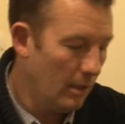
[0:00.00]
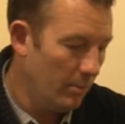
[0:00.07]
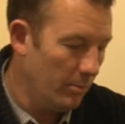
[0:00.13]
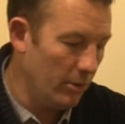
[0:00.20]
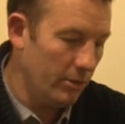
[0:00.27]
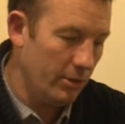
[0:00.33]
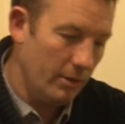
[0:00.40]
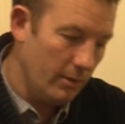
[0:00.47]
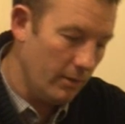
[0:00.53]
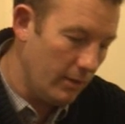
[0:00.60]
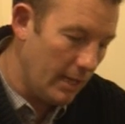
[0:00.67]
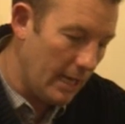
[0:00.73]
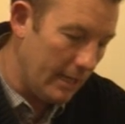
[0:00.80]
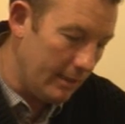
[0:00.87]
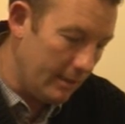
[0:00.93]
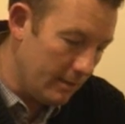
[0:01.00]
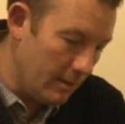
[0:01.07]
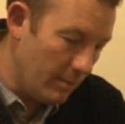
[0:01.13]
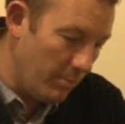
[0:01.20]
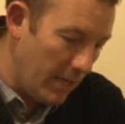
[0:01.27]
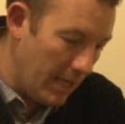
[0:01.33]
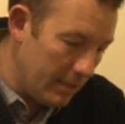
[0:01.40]
but that is the
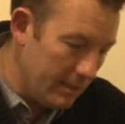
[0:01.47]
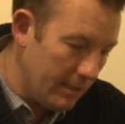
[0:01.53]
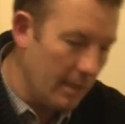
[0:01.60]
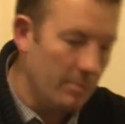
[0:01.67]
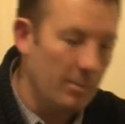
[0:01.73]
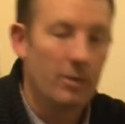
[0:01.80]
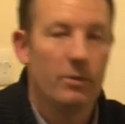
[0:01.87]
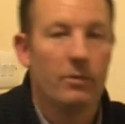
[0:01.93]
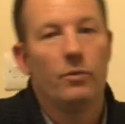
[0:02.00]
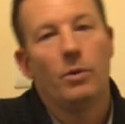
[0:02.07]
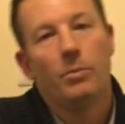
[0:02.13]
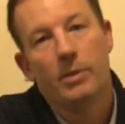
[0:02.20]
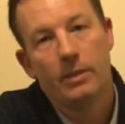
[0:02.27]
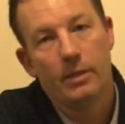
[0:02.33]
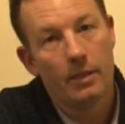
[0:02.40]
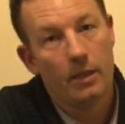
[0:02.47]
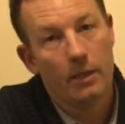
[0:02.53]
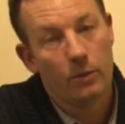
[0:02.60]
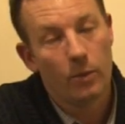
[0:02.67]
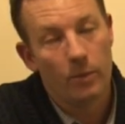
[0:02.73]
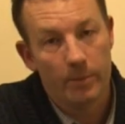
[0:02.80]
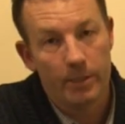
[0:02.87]
basic amount of
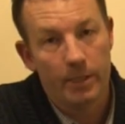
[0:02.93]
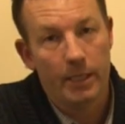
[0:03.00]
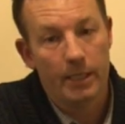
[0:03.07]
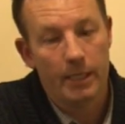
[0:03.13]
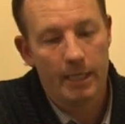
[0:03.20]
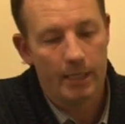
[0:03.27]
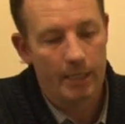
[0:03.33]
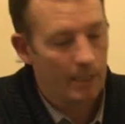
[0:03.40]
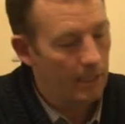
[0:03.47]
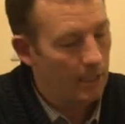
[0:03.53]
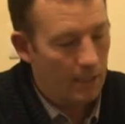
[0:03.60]
equipment that you need.